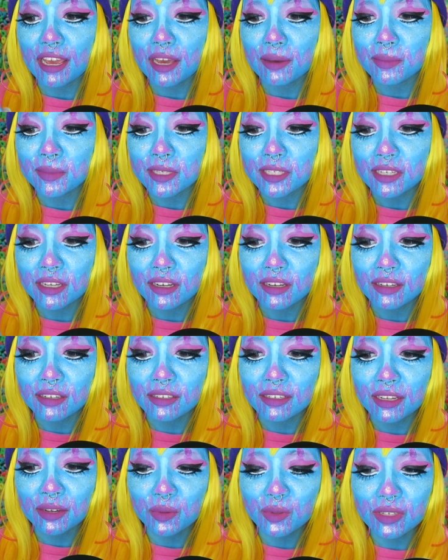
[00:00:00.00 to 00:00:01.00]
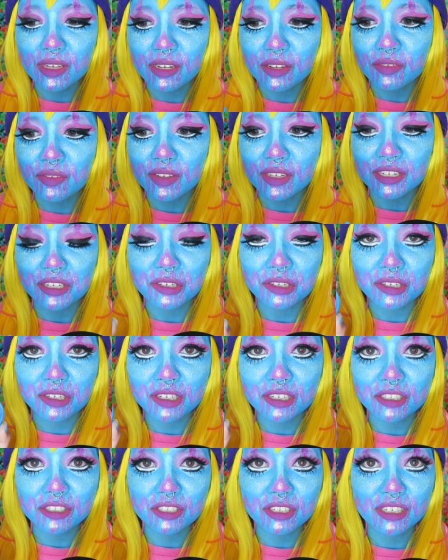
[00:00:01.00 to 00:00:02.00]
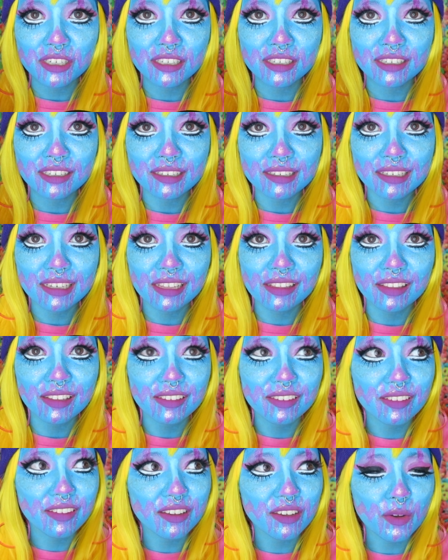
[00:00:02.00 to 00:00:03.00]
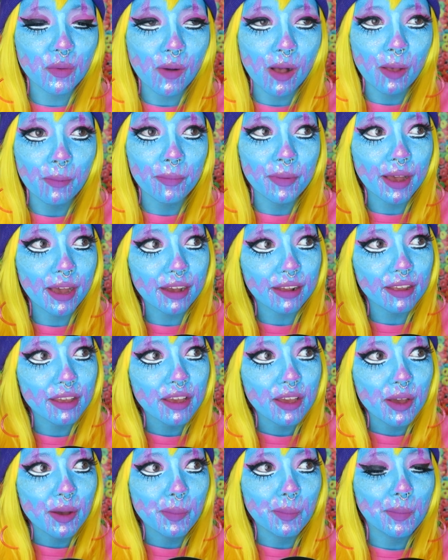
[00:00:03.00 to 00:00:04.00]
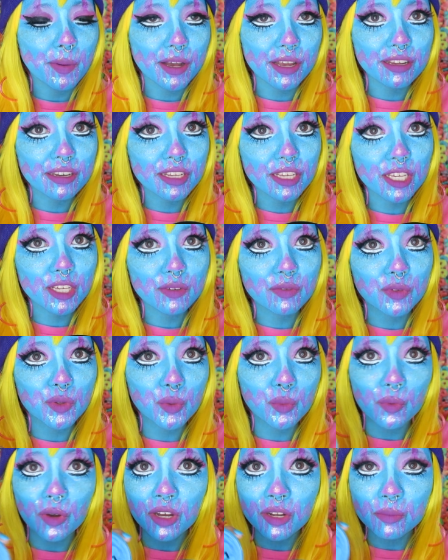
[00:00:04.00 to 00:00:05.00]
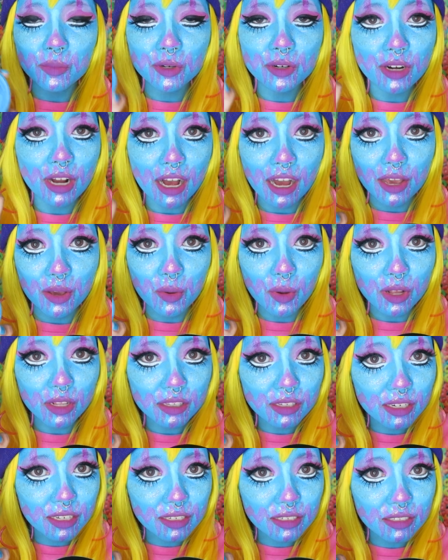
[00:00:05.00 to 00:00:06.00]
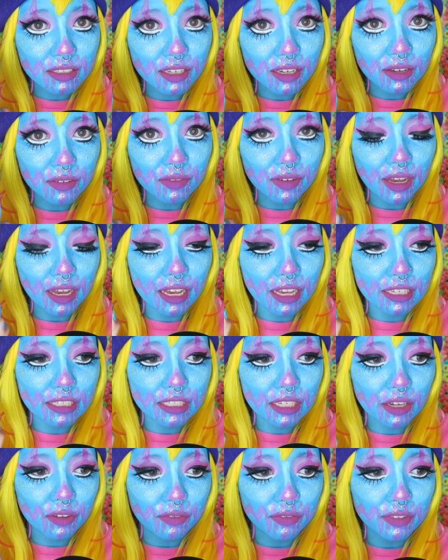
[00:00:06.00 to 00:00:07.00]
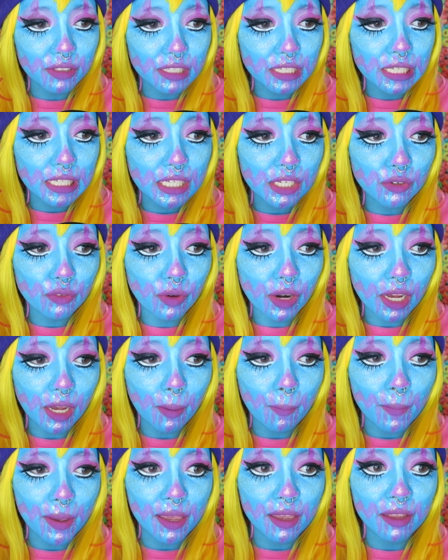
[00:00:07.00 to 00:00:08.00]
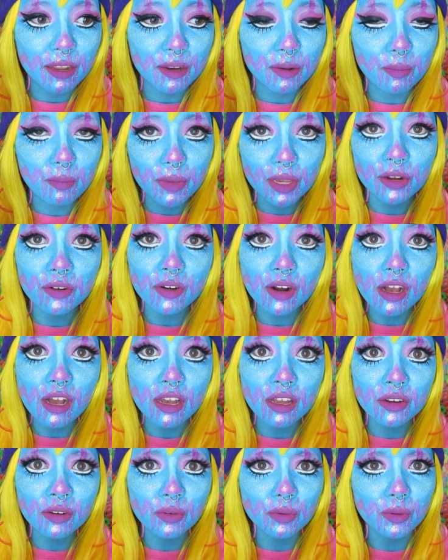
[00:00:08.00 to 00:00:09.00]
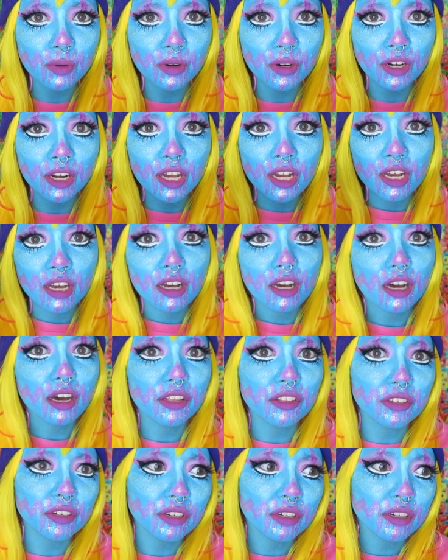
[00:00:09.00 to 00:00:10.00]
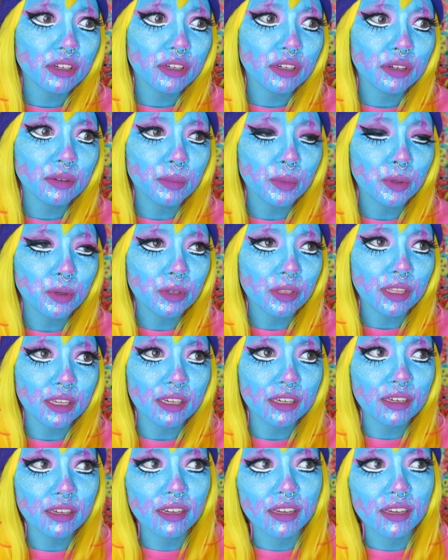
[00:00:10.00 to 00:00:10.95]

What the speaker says: Amazon, and I was kind of in a hurry trying to get this like a while back. But if you want more high quality stuff, I definitely recommend Mayron or other more like